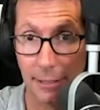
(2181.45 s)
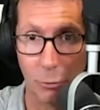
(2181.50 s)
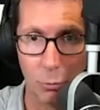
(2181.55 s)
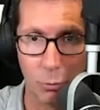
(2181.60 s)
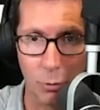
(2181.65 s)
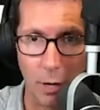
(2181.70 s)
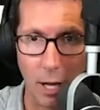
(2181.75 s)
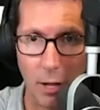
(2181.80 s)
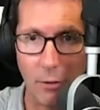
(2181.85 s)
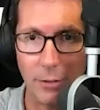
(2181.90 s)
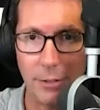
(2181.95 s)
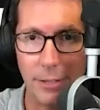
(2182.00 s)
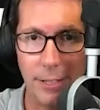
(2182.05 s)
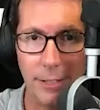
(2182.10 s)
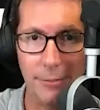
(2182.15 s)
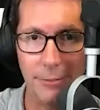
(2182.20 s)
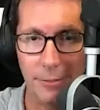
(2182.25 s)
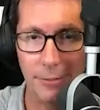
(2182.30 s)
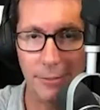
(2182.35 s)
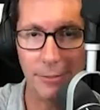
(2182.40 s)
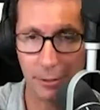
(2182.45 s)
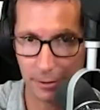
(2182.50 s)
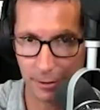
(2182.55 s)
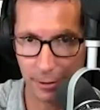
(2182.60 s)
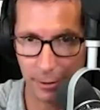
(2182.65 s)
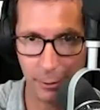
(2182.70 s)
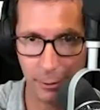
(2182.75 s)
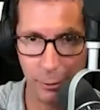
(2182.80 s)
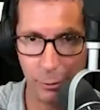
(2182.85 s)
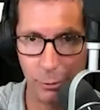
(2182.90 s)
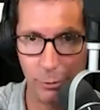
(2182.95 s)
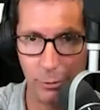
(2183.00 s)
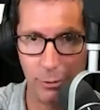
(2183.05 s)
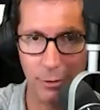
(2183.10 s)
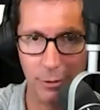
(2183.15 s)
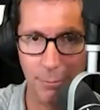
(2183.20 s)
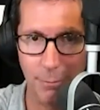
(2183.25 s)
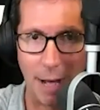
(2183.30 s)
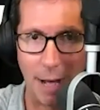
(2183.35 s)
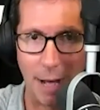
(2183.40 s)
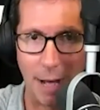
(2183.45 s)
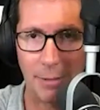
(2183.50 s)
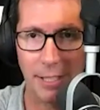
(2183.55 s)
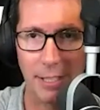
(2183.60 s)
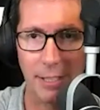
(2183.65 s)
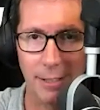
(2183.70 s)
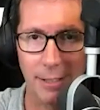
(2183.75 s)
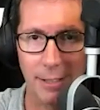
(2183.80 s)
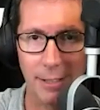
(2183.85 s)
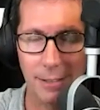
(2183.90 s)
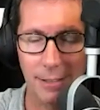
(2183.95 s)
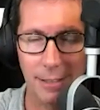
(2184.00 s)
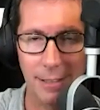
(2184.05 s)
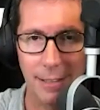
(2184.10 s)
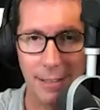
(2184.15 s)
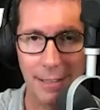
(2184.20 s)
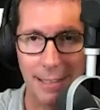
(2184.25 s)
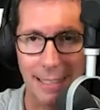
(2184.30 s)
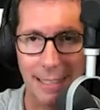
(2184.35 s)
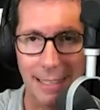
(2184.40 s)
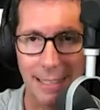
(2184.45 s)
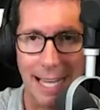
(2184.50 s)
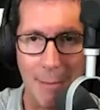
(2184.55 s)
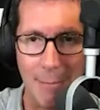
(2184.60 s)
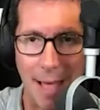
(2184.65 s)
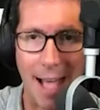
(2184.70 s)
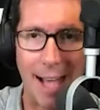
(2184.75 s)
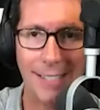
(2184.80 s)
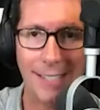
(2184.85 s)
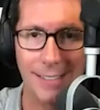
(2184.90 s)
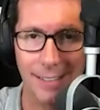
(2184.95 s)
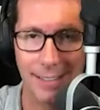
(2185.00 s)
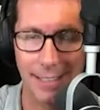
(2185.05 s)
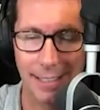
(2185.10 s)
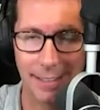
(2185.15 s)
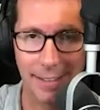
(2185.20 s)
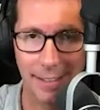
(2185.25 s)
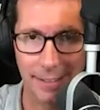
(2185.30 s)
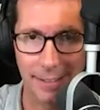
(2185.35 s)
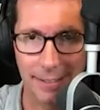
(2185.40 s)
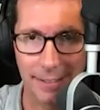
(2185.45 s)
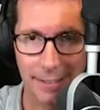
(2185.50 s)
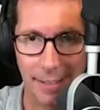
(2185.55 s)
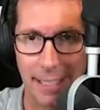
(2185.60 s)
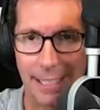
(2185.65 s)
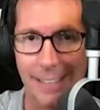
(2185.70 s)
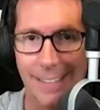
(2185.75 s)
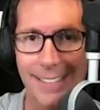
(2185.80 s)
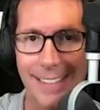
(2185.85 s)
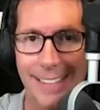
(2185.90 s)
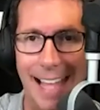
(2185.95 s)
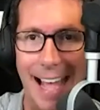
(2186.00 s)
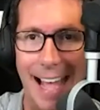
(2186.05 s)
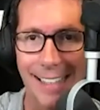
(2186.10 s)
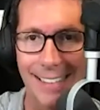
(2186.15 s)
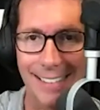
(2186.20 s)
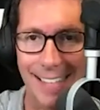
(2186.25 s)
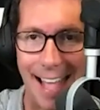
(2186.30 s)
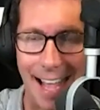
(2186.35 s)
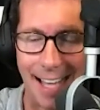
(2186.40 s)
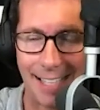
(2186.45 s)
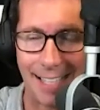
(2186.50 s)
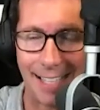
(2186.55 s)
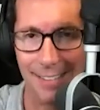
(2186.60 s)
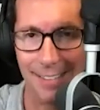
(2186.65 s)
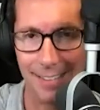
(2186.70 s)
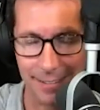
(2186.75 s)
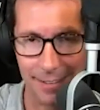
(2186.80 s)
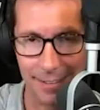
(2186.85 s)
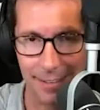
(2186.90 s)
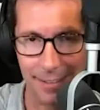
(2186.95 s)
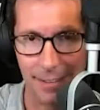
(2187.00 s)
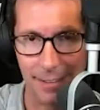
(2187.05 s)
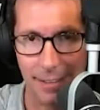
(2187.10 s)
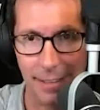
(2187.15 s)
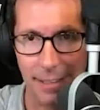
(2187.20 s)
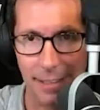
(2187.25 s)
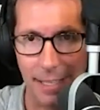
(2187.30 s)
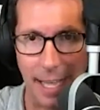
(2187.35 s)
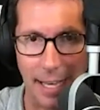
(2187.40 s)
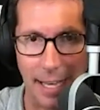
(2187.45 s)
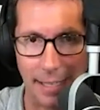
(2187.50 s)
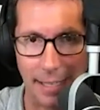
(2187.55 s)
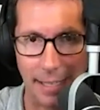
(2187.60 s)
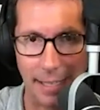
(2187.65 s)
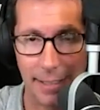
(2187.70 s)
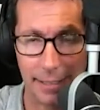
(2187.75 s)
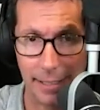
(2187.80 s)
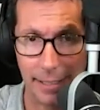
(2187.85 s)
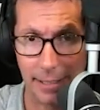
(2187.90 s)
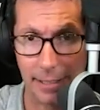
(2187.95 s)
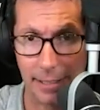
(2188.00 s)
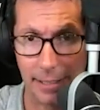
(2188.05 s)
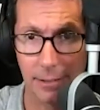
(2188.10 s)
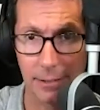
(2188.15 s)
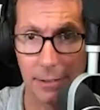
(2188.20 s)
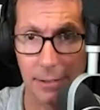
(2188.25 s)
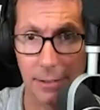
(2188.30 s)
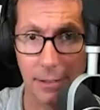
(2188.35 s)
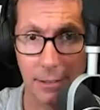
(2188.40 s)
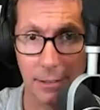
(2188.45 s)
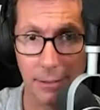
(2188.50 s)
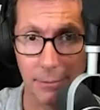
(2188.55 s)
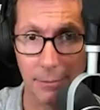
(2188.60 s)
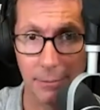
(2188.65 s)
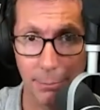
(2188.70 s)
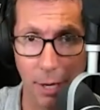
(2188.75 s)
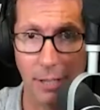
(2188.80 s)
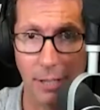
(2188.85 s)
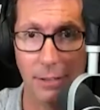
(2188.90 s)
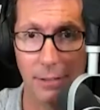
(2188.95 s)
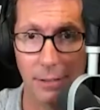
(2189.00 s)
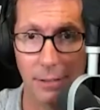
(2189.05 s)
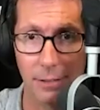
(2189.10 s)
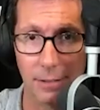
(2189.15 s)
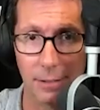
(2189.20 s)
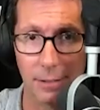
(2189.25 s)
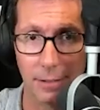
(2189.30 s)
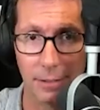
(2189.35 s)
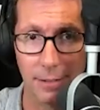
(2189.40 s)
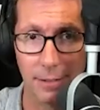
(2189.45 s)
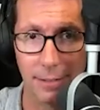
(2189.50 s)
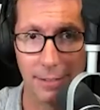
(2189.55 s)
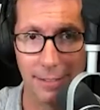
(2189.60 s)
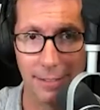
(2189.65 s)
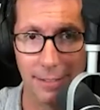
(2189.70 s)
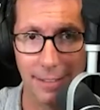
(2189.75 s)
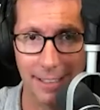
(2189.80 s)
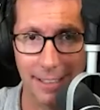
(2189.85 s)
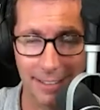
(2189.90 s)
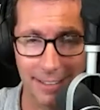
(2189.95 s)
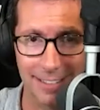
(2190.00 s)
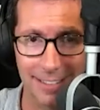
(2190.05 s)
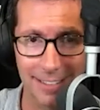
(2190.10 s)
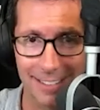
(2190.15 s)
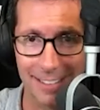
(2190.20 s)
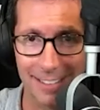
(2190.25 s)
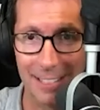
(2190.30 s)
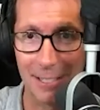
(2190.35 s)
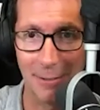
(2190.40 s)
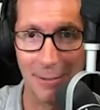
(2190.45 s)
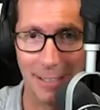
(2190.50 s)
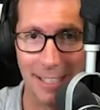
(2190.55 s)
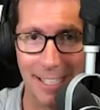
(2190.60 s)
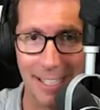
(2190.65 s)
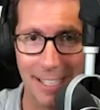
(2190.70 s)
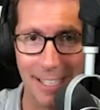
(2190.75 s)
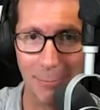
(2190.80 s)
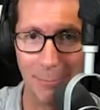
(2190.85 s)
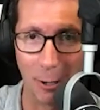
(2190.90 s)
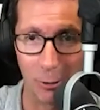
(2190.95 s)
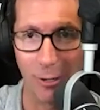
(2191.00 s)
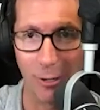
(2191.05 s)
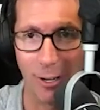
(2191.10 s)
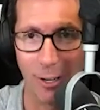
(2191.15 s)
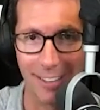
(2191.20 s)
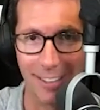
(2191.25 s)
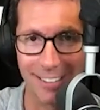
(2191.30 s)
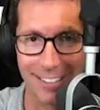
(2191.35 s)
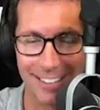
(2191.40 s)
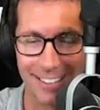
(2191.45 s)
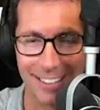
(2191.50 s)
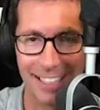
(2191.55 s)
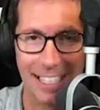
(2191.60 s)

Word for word: relative to my peers i'm excellent at this like your dad is excellent at kicking butt in his martial art.